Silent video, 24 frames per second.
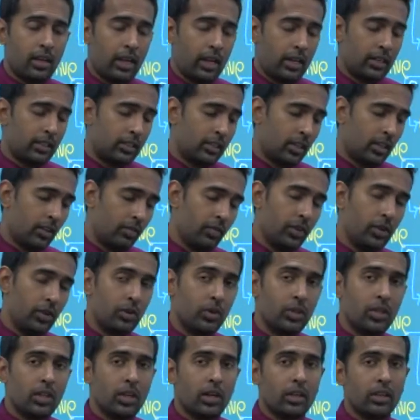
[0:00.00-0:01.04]
And some way
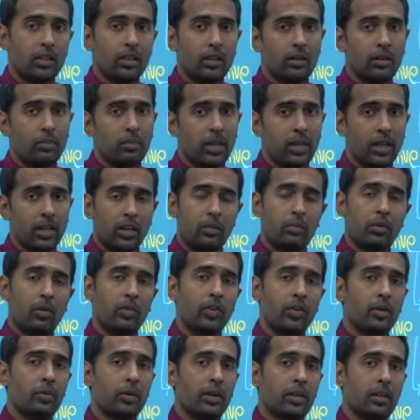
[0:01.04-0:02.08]
or the other, make it
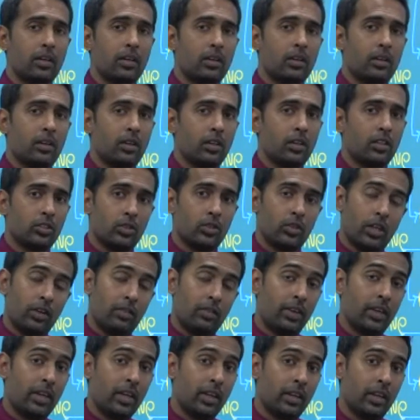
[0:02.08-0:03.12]
profitable so
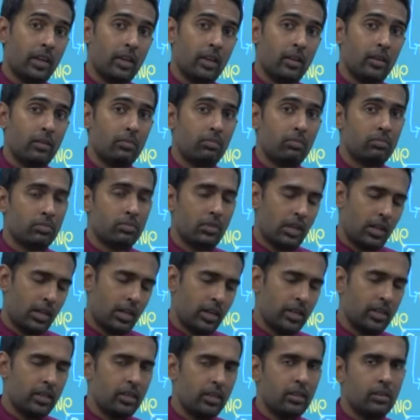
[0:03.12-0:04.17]
that we can get a
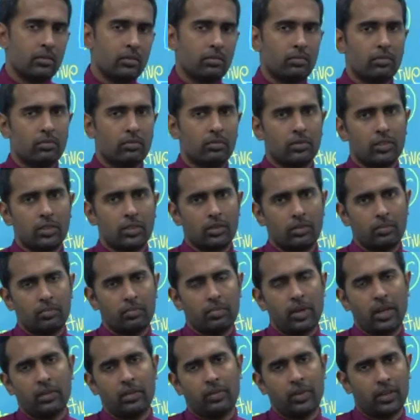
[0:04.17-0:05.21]
higher
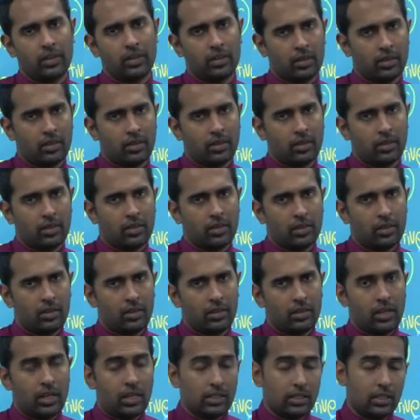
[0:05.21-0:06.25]
benefit
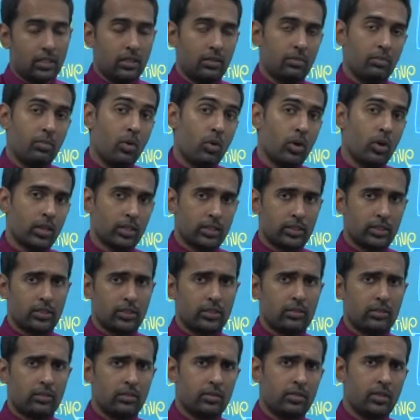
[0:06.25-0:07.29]
as a bonus.